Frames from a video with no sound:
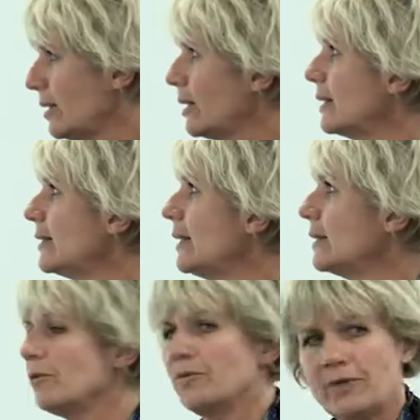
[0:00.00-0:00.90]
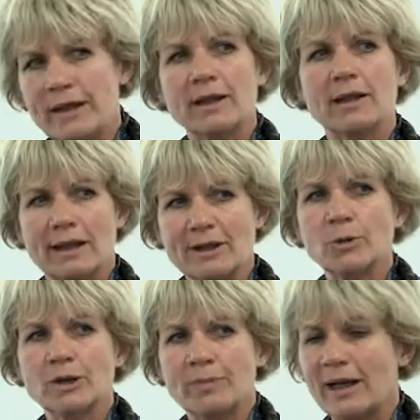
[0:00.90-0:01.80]
The sense of fear that I
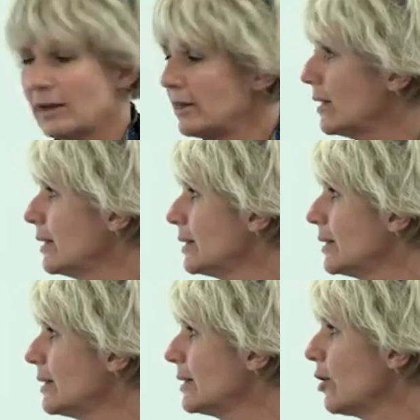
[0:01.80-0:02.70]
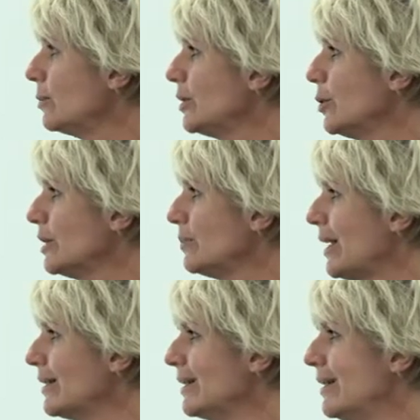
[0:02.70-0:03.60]
talked about and Sarb's talked
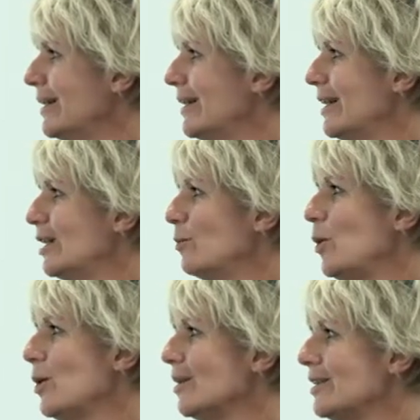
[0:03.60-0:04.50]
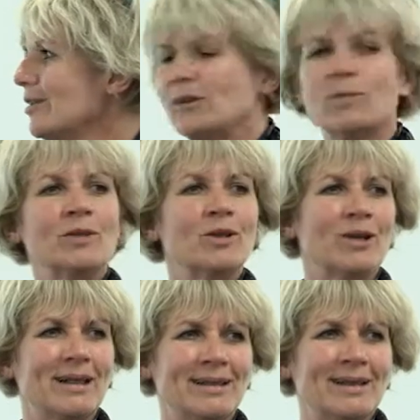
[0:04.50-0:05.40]
about. Poor concentration. When we were
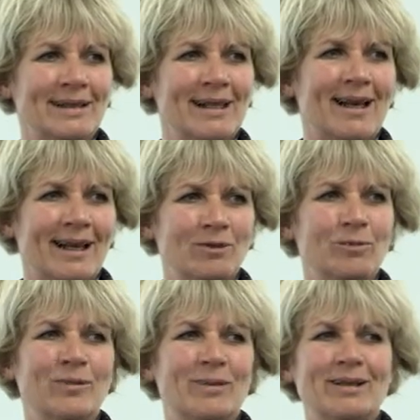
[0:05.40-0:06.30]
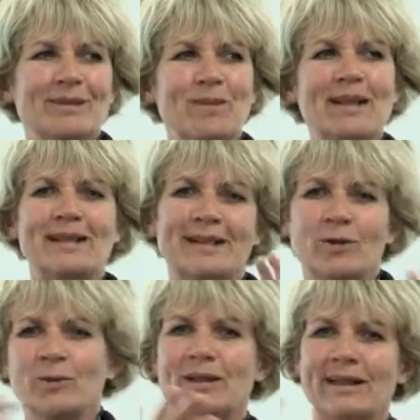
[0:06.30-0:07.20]
writing this slide, we were making sure
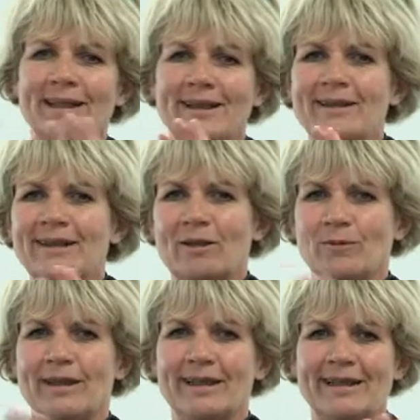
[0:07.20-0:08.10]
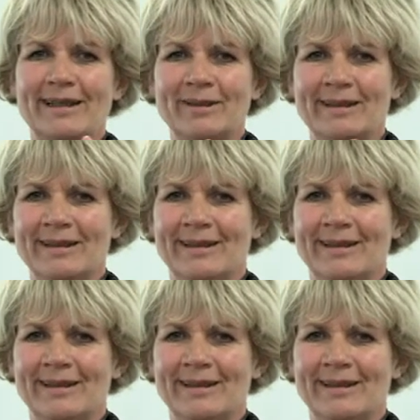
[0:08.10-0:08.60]
that we'd included everything that you'd